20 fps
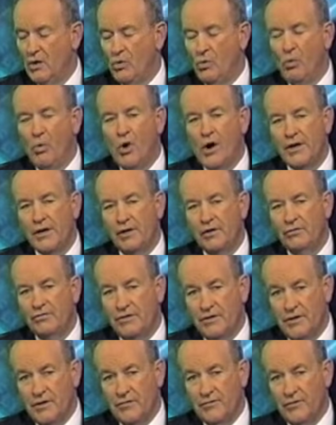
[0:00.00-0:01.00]
What is
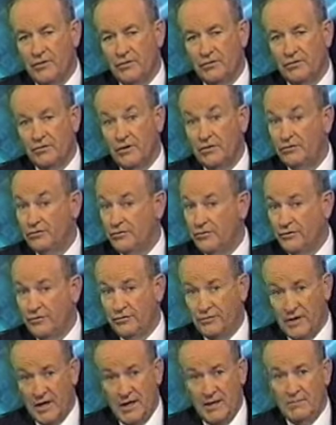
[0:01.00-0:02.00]
the difference? It's the
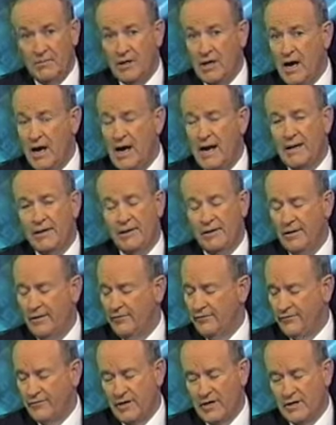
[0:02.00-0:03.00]
same kind of
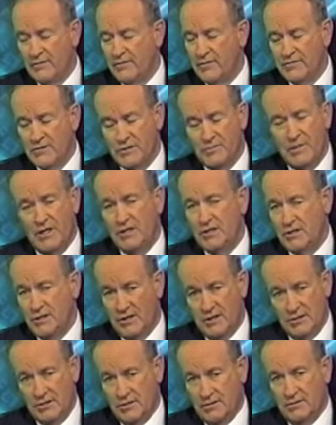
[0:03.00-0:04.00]
freedom of speech
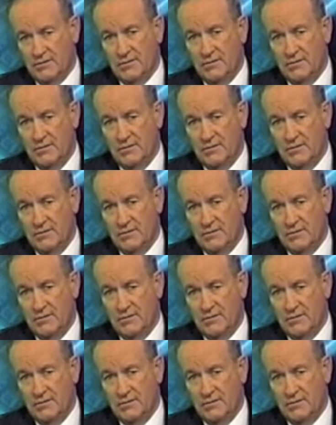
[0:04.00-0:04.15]
issue.